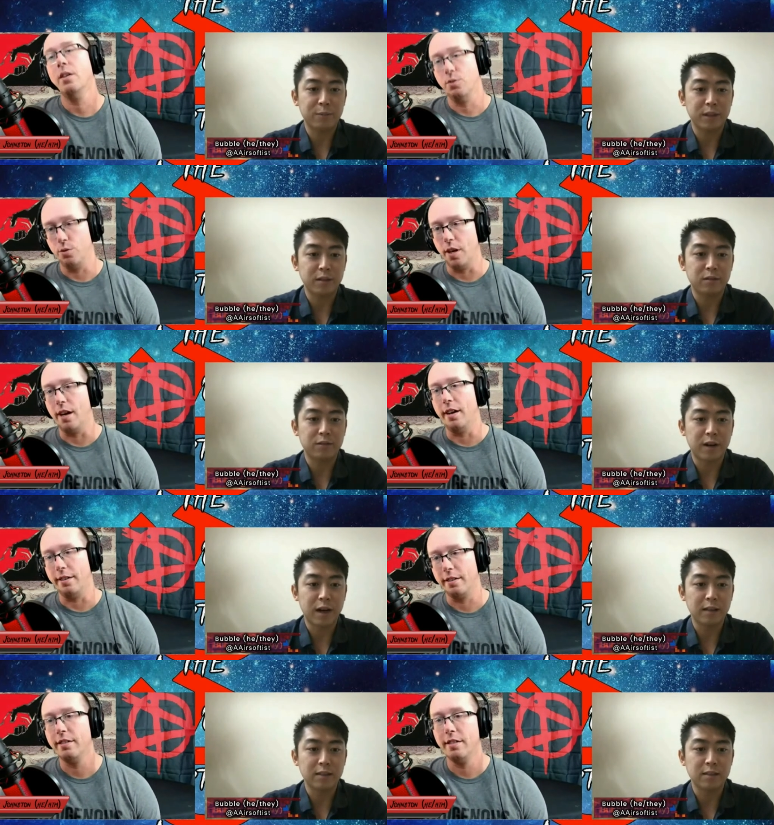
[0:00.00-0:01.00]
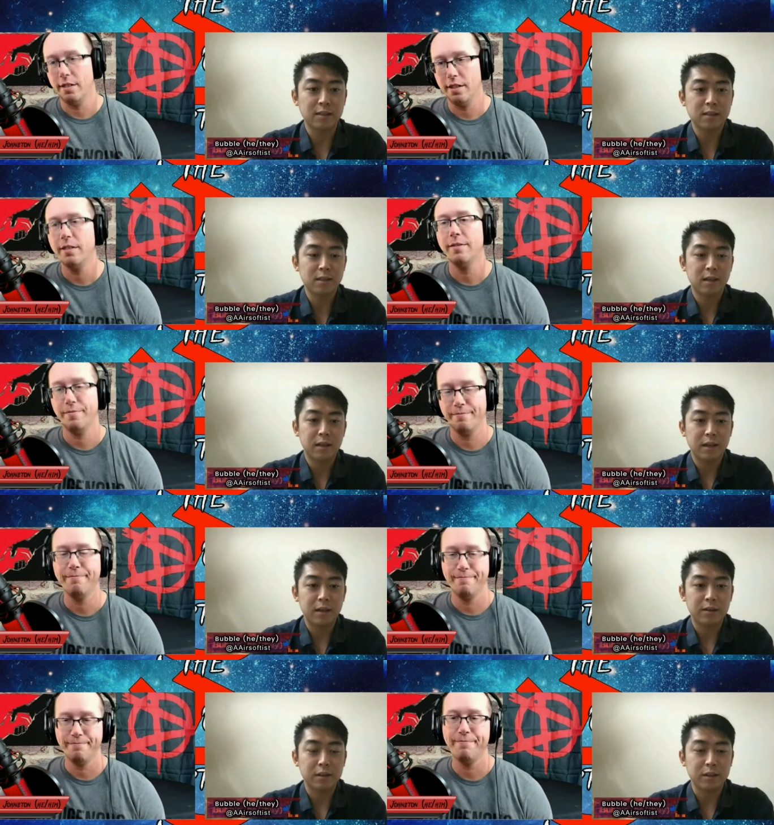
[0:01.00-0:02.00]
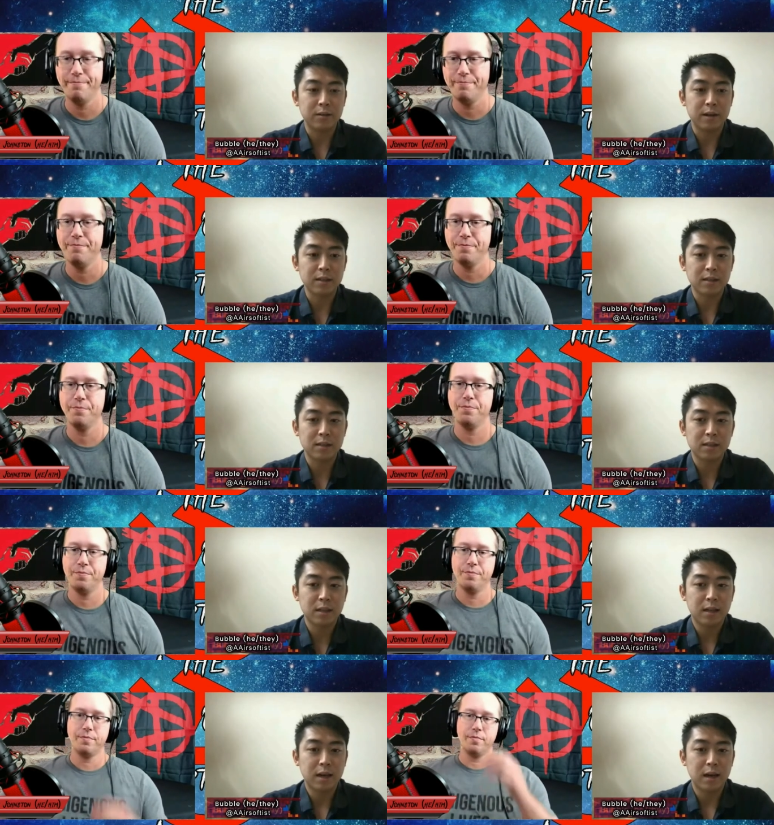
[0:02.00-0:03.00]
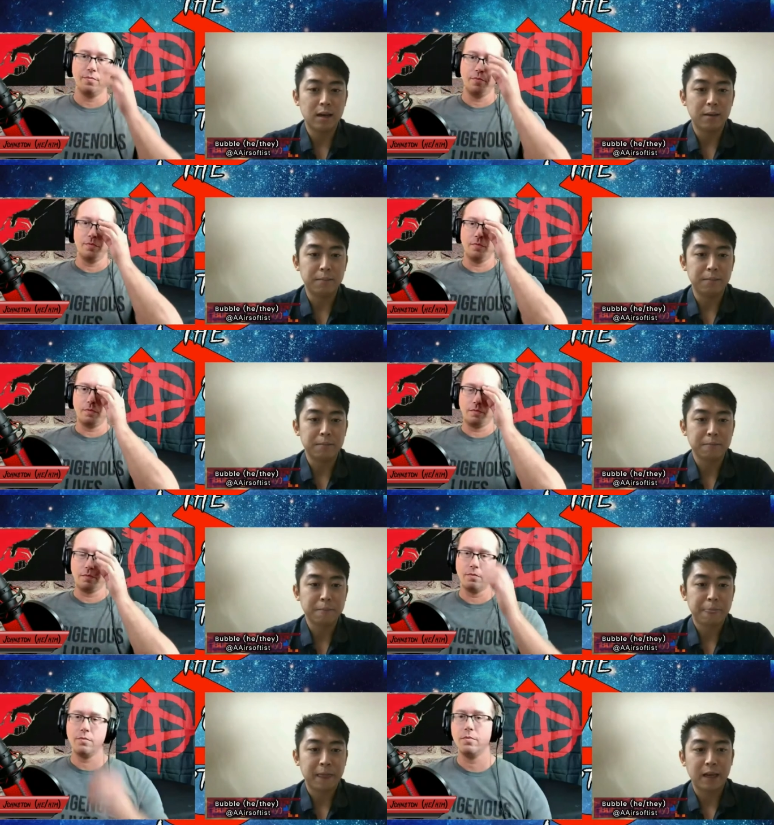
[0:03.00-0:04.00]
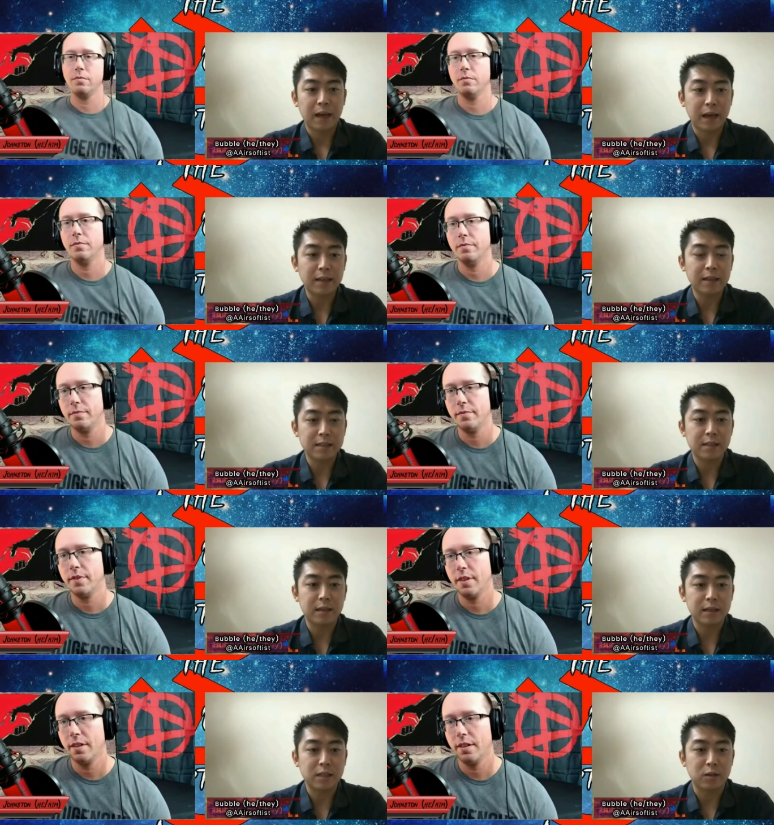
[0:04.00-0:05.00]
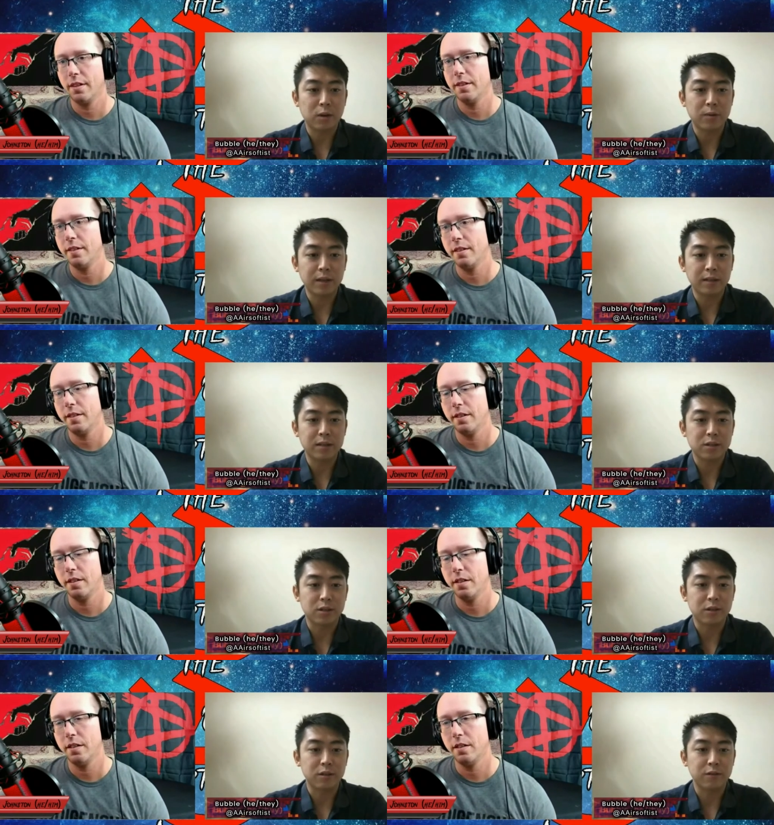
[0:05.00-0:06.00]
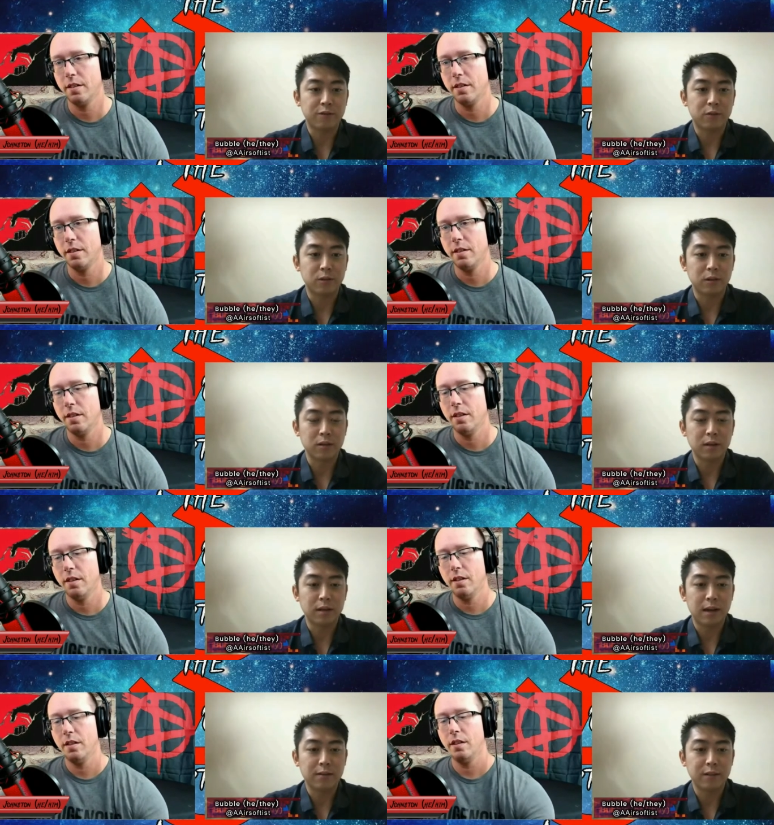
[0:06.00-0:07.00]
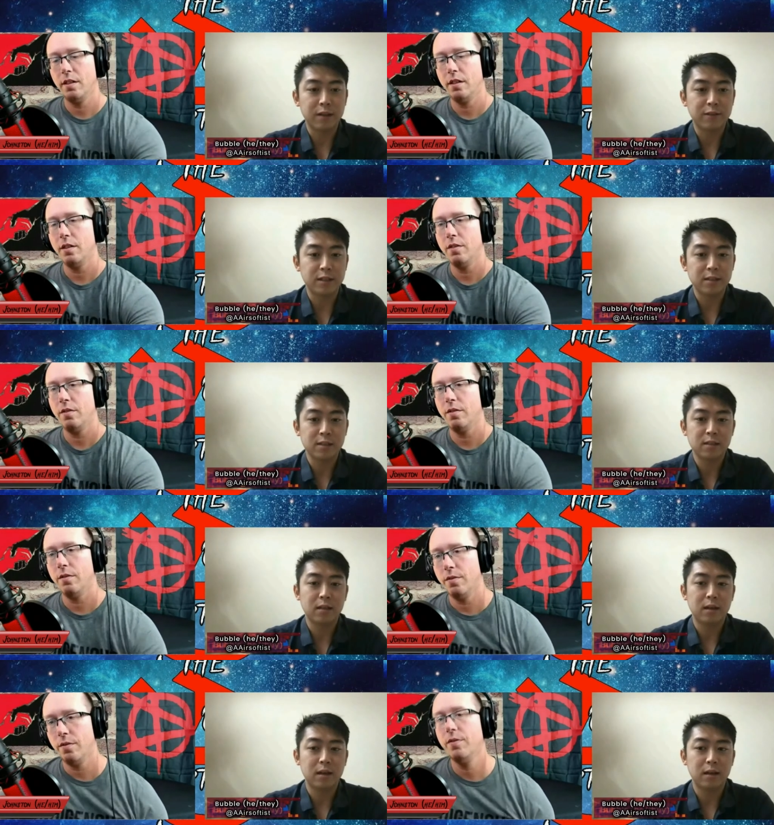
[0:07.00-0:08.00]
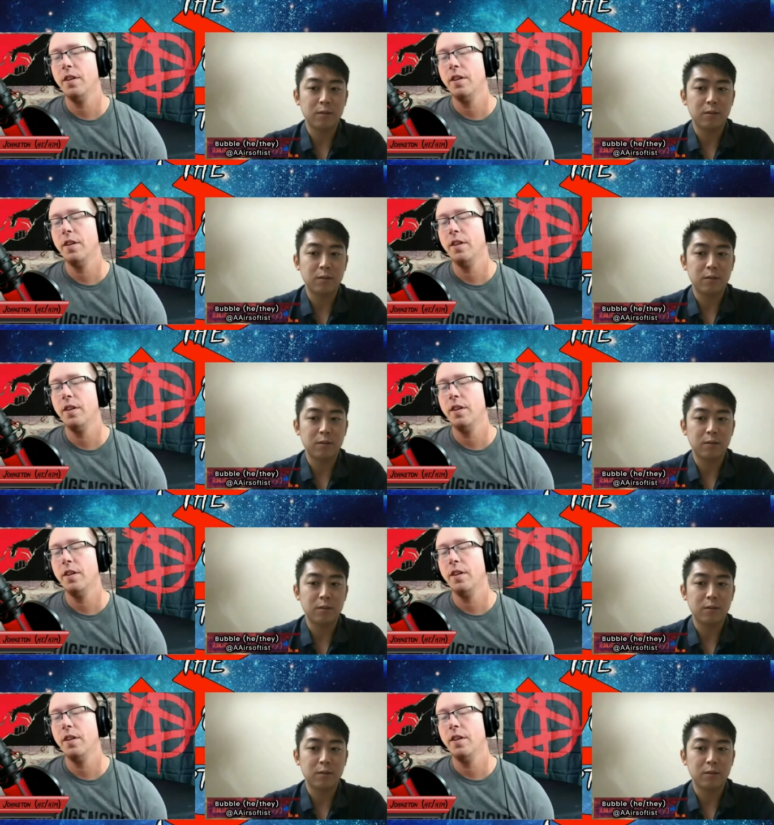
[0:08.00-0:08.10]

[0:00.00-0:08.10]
Speaker 1: had a lot of political right. violence here in the U.S. Um, I think it's a it's a growing concern for a lot of leftists.